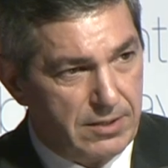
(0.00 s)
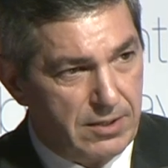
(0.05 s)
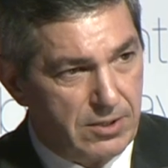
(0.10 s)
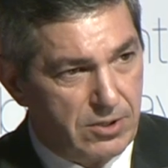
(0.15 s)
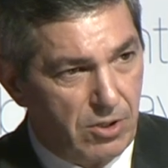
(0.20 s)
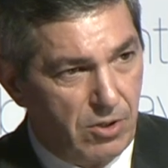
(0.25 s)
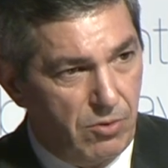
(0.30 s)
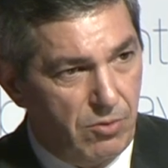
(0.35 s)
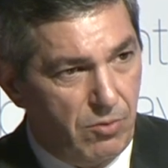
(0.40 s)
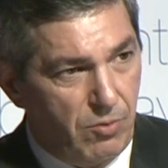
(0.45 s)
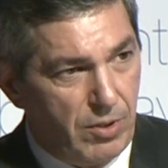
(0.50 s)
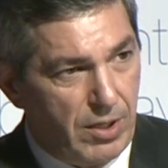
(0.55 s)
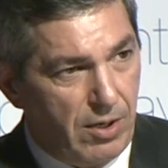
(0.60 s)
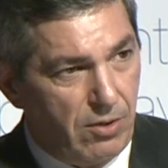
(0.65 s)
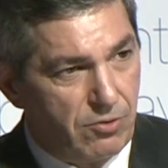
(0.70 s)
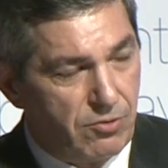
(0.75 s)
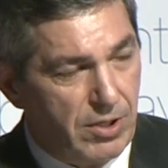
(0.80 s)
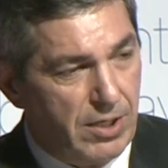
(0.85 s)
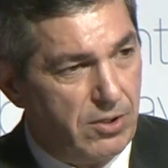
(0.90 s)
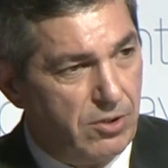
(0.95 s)
So what
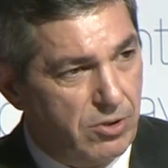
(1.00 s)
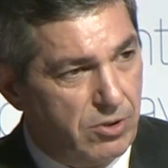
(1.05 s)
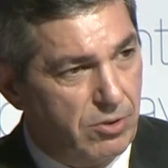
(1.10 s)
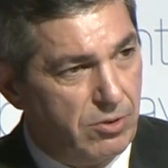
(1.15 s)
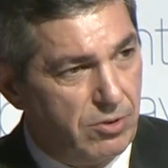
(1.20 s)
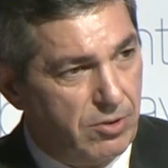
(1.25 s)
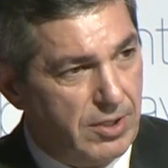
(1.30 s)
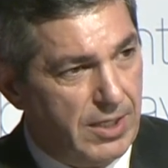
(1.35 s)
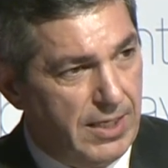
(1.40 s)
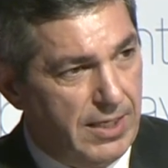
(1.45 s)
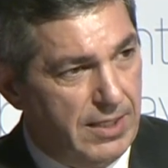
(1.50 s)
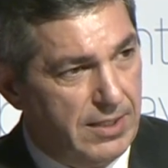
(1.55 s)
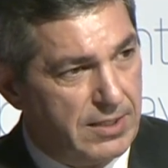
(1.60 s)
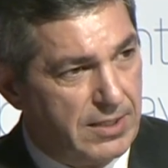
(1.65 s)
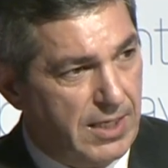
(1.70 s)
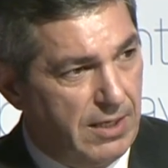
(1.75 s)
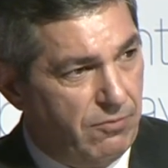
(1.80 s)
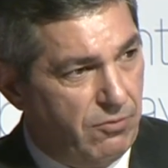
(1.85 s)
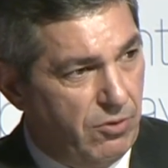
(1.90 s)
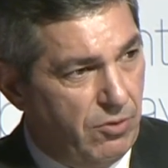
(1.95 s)
I'll try to do today is
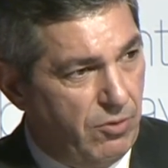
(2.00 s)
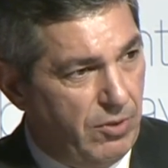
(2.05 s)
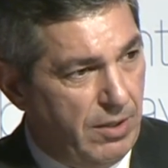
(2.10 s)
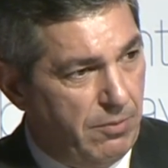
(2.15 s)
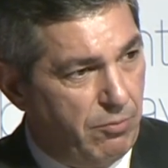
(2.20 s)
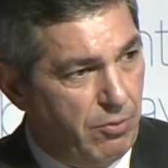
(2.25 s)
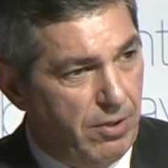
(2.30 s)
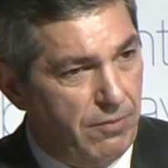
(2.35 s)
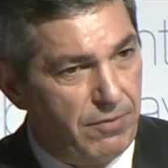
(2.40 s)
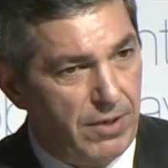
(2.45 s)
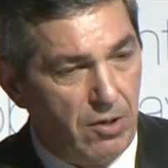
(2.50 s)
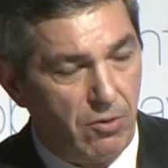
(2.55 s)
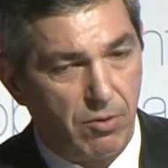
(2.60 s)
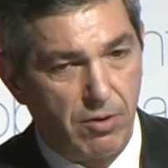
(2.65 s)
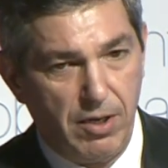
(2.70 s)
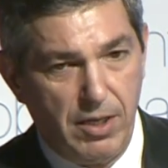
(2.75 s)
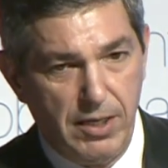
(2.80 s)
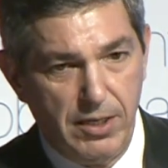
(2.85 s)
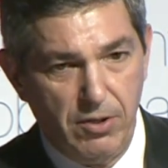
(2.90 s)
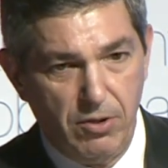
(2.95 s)
give you a brief
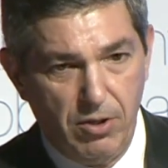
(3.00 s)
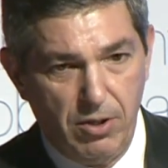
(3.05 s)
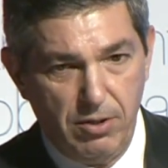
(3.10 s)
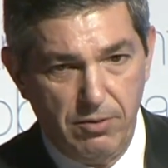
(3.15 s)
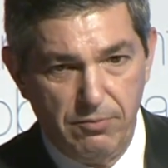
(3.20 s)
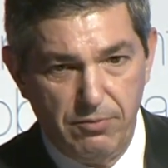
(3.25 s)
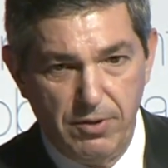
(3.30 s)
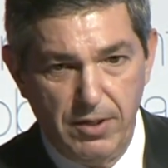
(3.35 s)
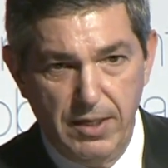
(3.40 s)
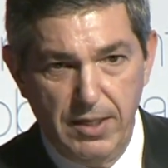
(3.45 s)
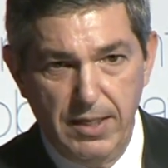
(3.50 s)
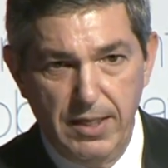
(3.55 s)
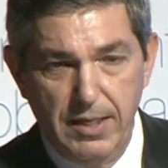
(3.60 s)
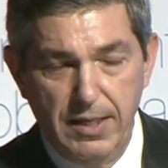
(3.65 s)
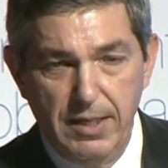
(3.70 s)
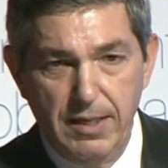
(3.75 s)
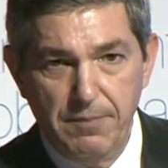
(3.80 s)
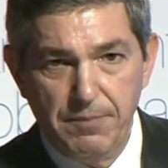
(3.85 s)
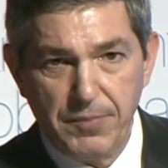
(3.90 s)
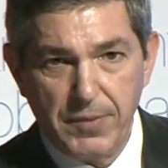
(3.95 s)
outline of
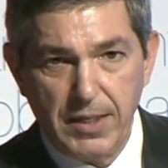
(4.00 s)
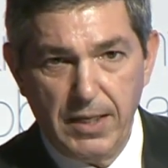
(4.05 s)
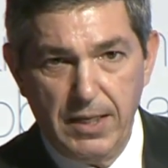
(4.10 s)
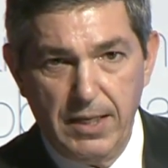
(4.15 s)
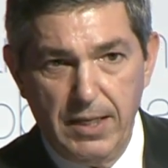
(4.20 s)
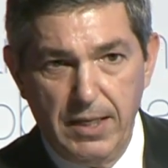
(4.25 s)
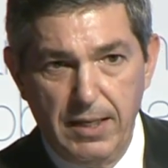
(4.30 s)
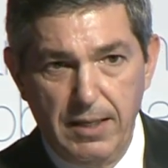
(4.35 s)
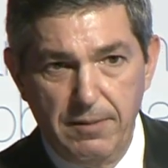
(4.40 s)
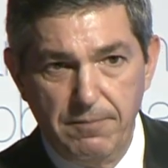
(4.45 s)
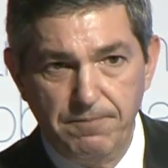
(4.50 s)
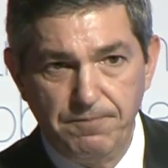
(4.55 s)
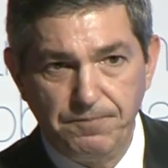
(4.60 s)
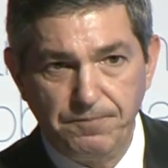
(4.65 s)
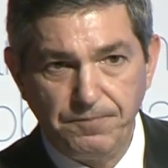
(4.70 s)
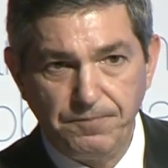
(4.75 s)
uh,